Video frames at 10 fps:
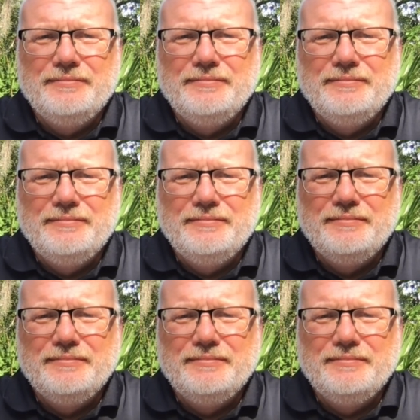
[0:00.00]

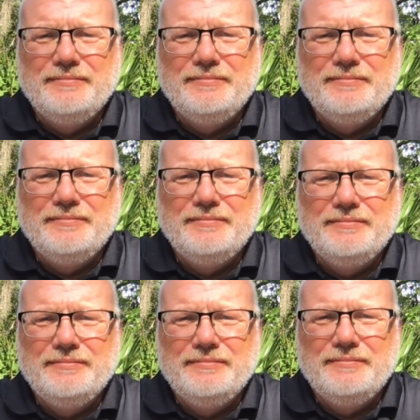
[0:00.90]

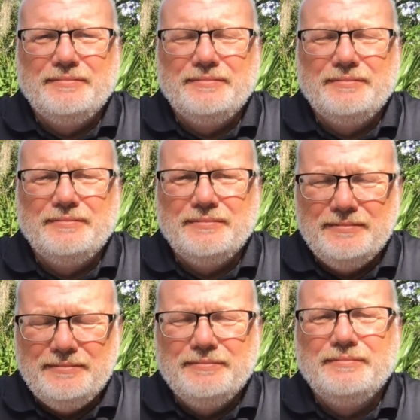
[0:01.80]

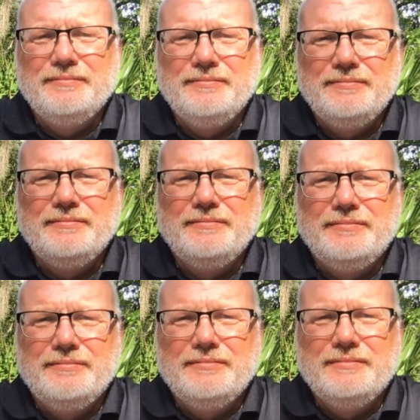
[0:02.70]

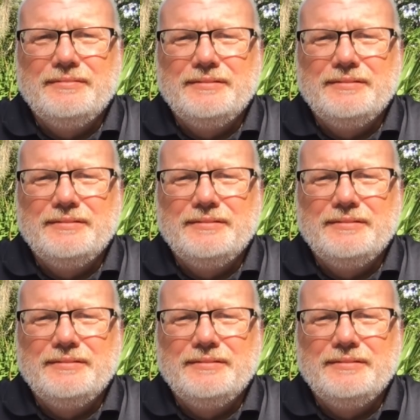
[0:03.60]
[no speech]